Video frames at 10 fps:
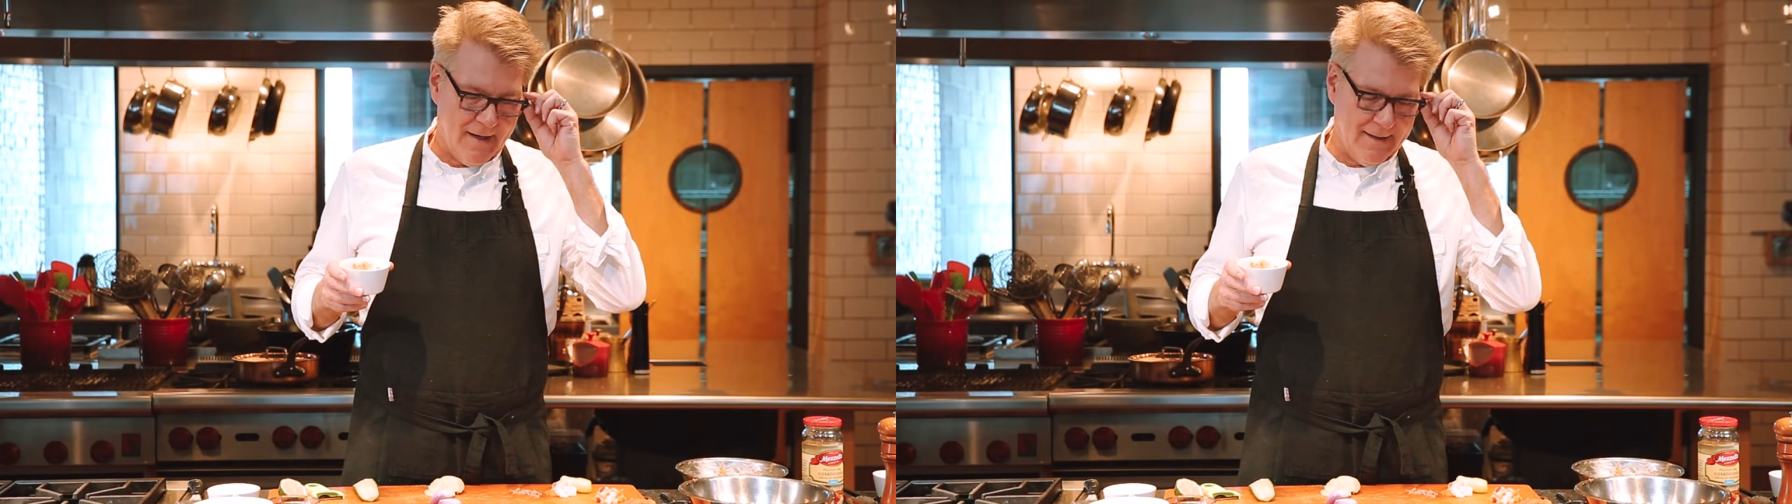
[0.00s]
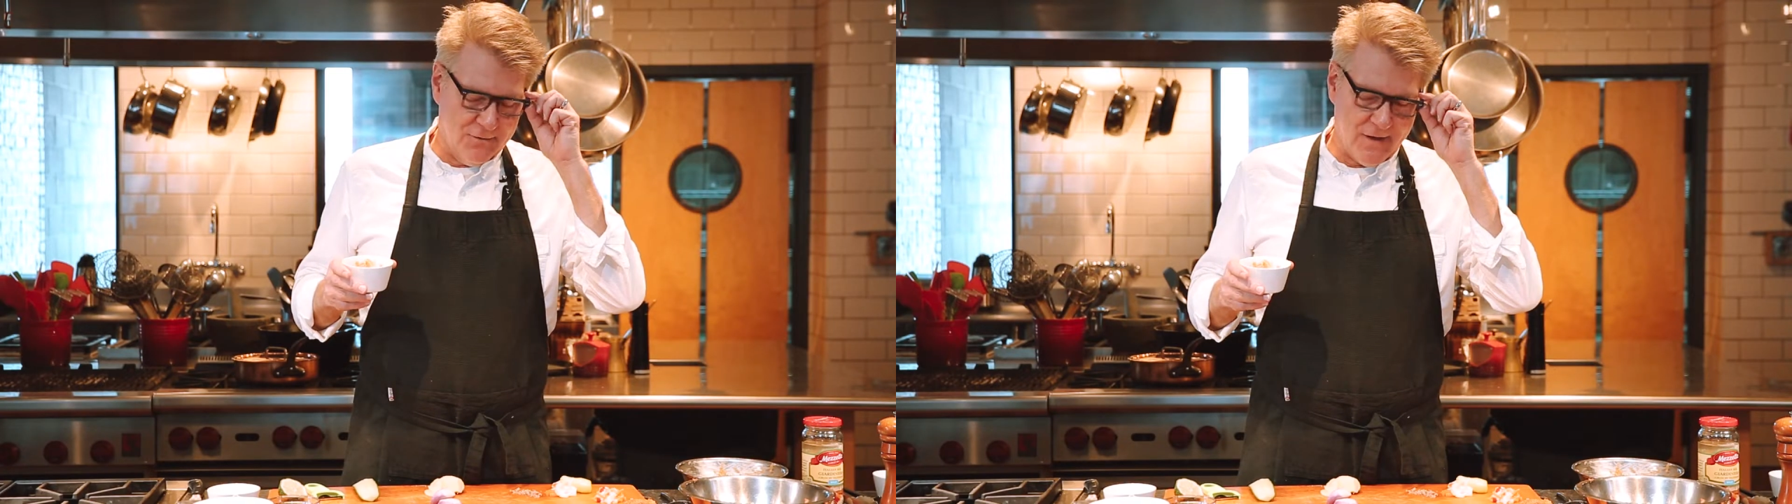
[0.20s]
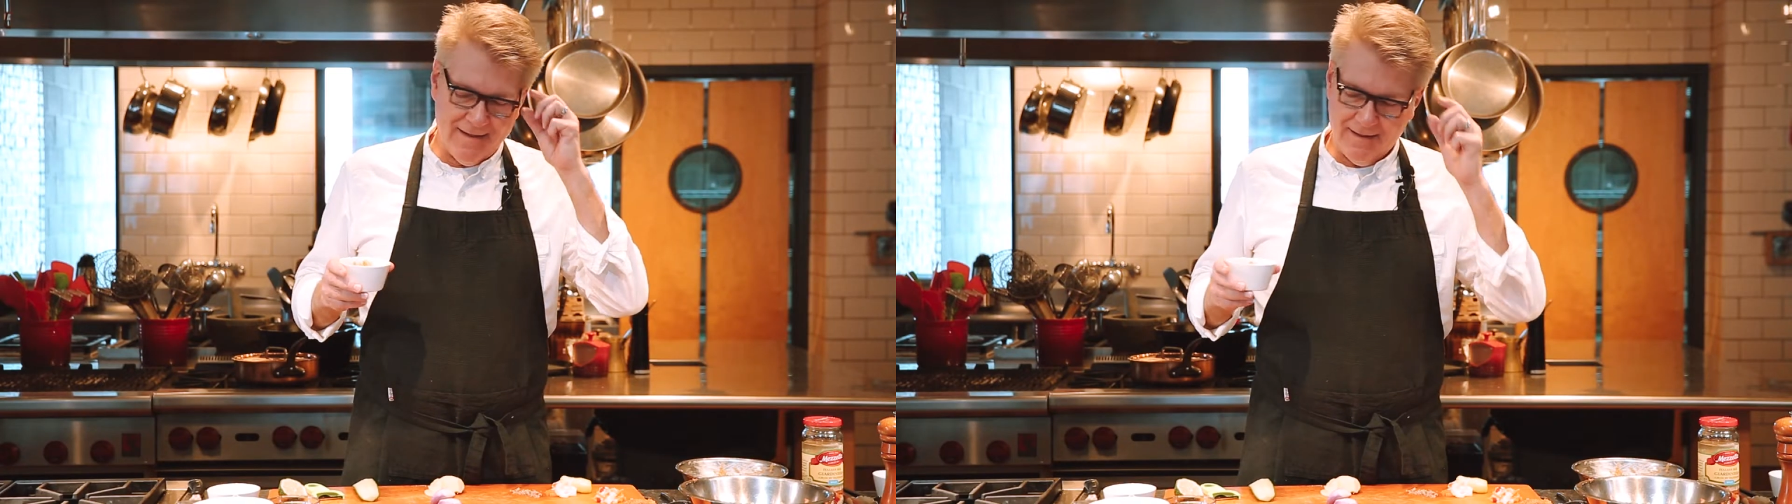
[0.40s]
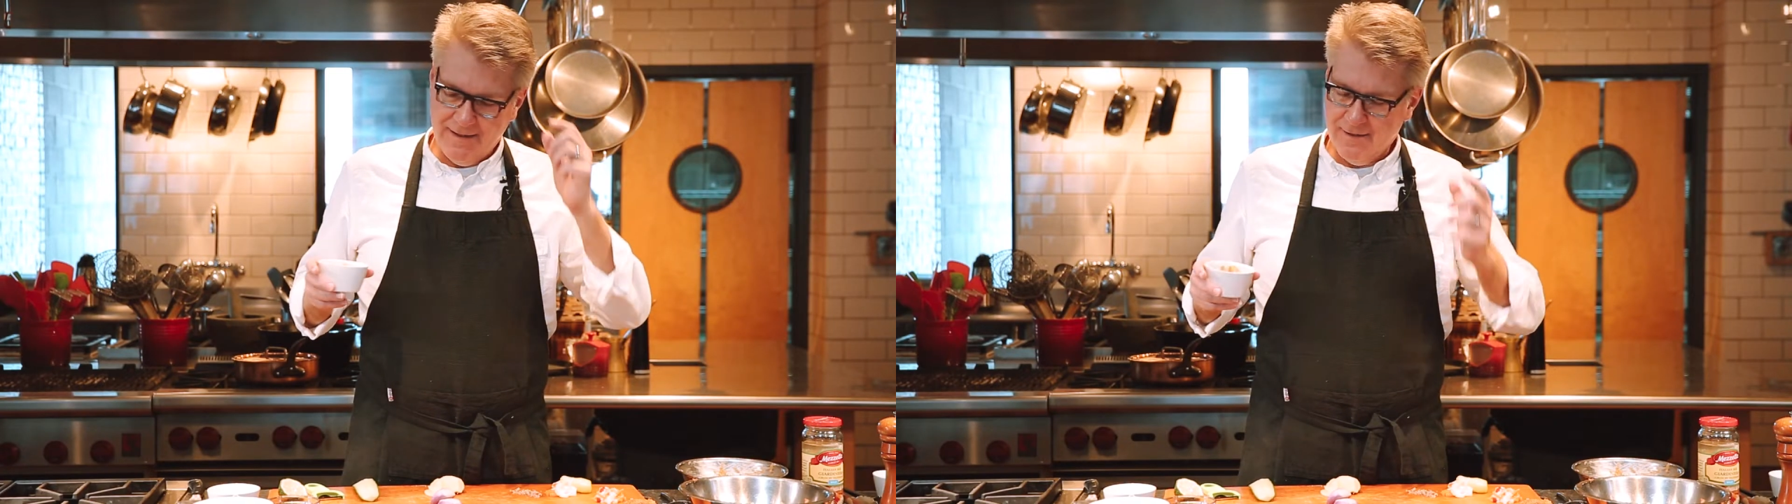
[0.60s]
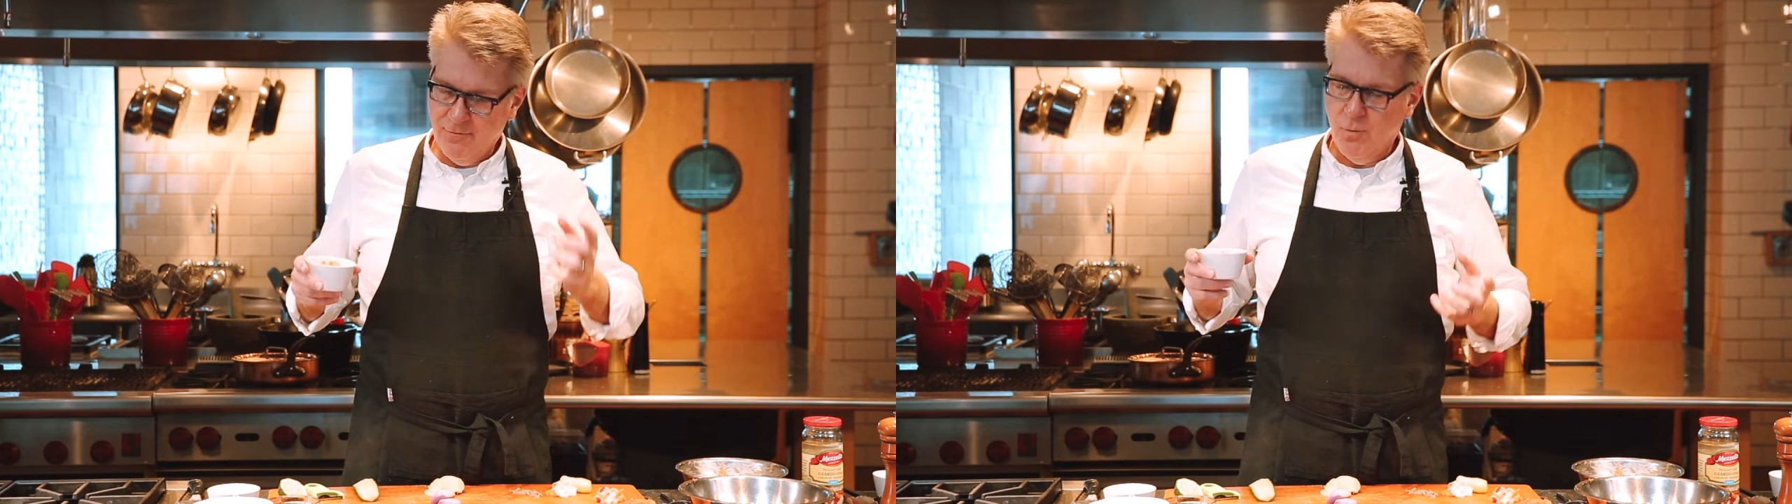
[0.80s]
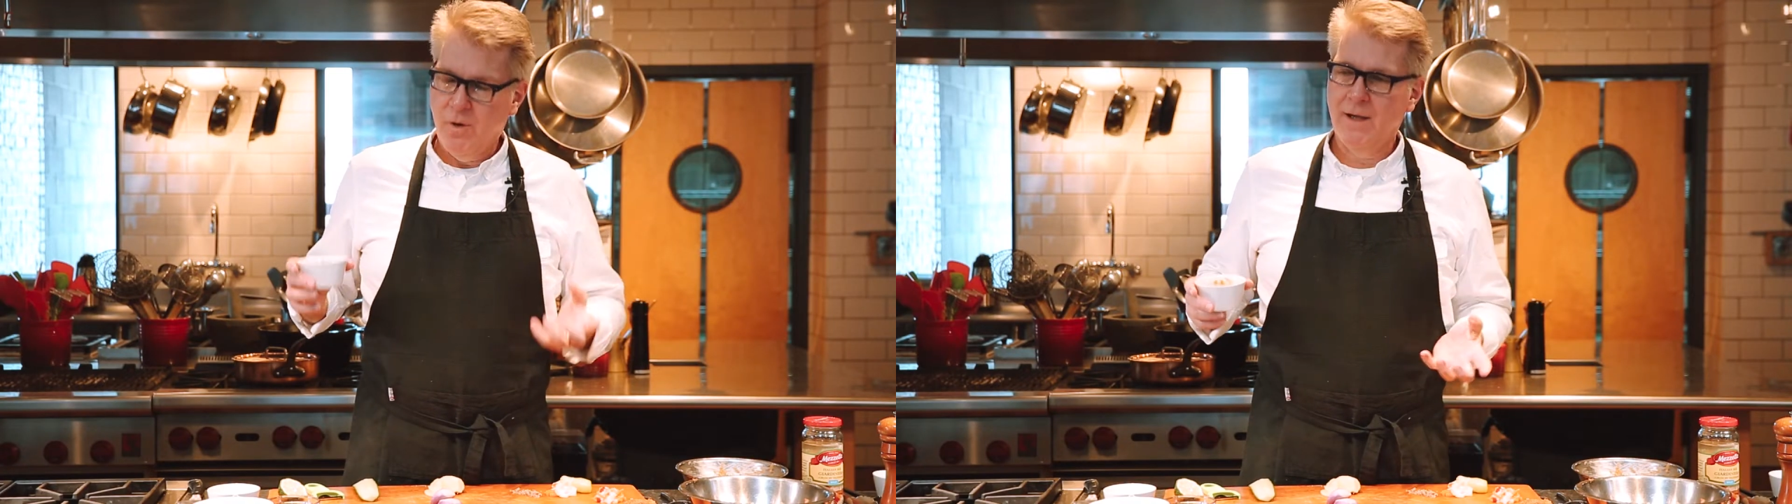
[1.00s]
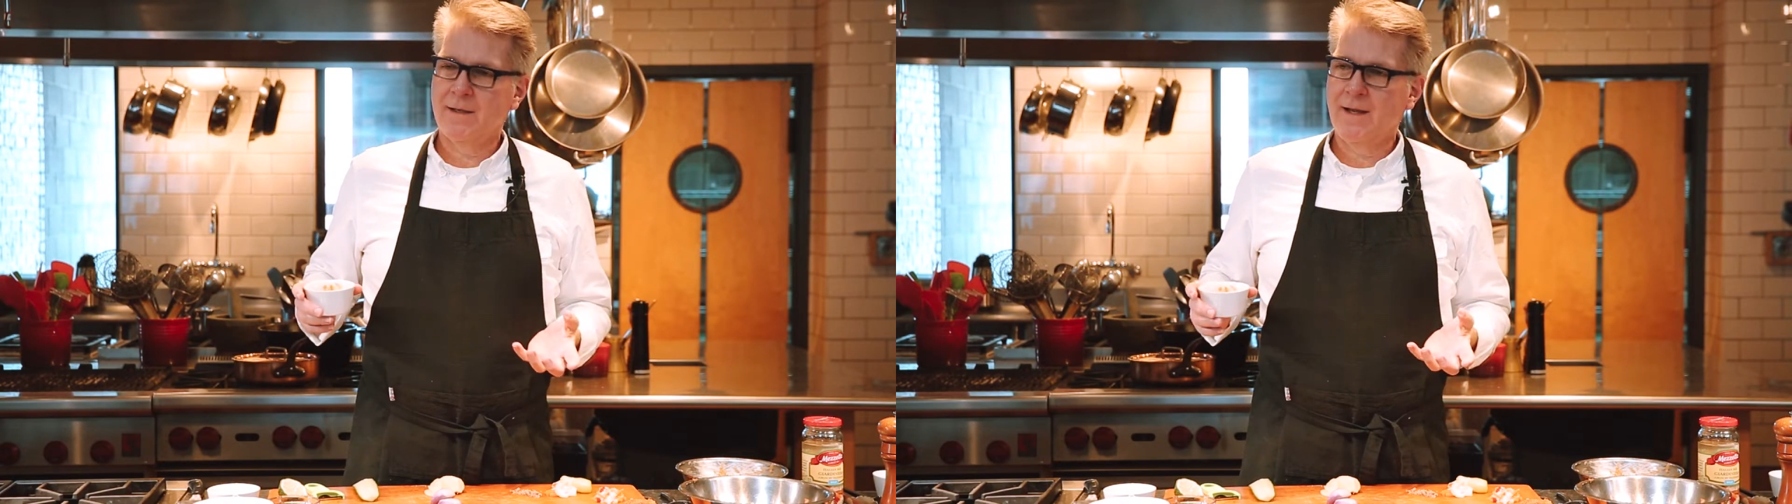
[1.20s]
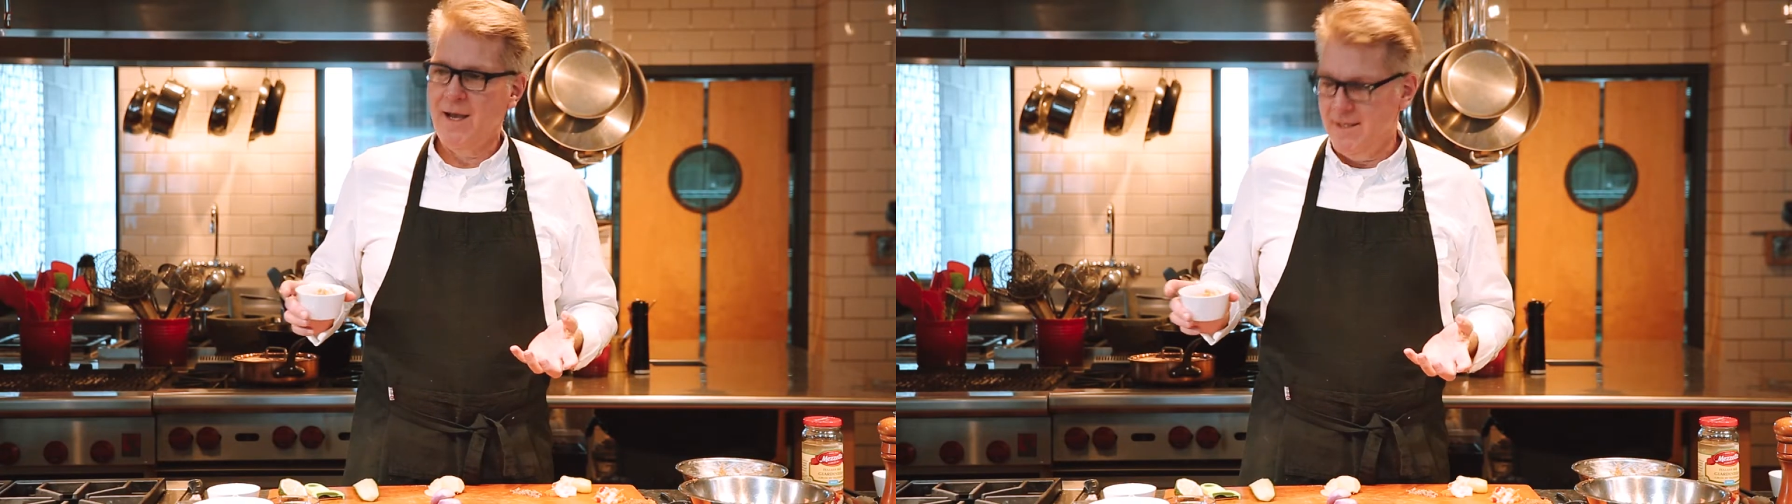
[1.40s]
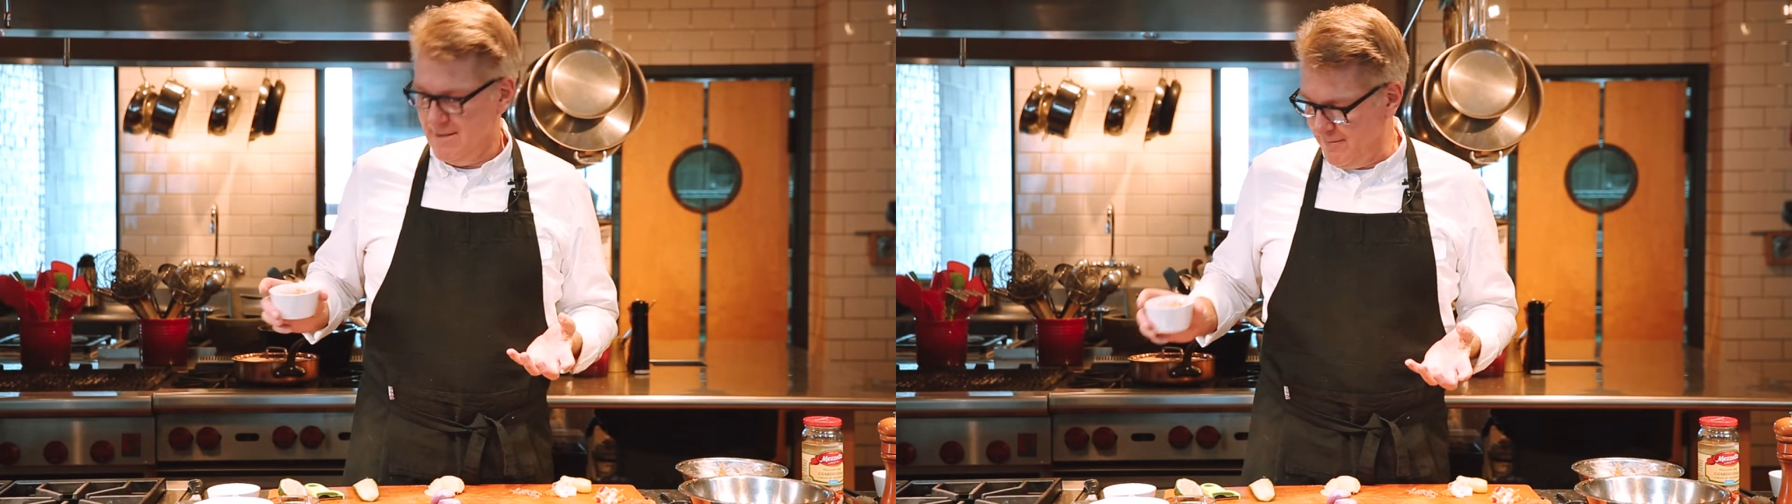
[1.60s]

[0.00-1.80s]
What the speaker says: I try to think of what kinds